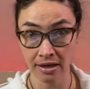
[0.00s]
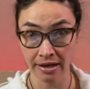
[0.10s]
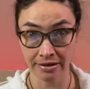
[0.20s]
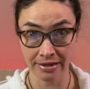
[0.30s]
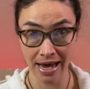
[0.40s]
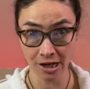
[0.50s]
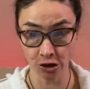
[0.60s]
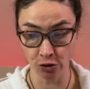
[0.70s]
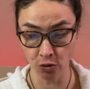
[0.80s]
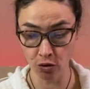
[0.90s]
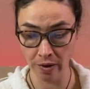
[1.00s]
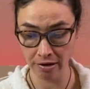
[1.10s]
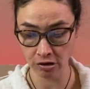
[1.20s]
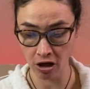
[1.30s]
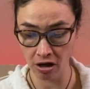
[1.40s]
Is that you,
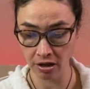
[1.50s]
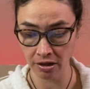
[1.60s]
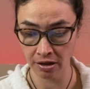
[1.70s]
Groundhog?